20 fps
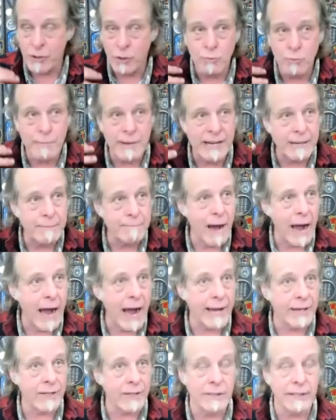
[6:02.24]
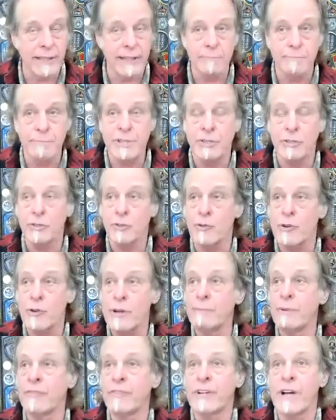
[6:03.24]
too many minds. Let it be
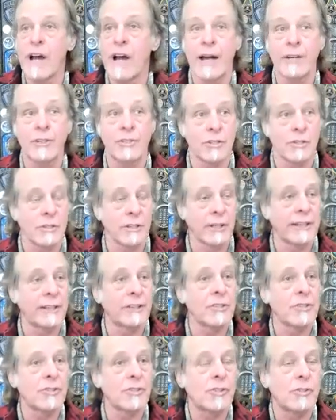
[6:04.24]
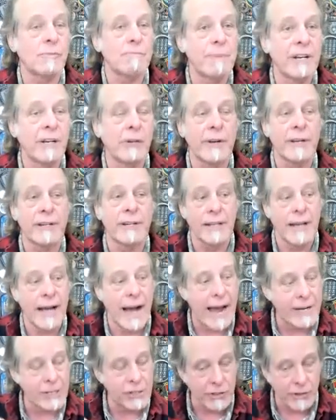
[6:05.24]
stream of conscious. Let the spirit
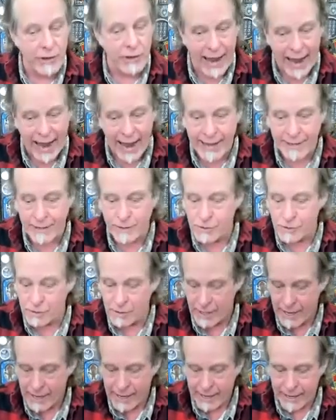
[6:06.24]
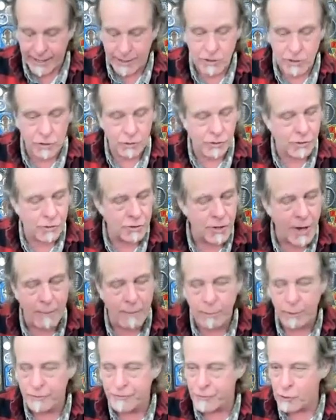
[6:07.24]
guide your hands, and you'll
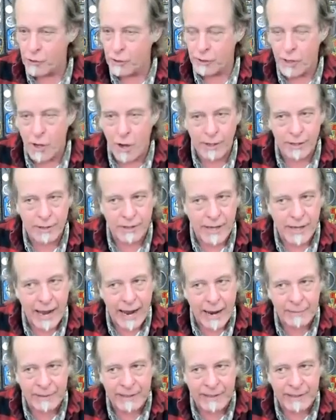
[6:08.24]
stumble for a long time,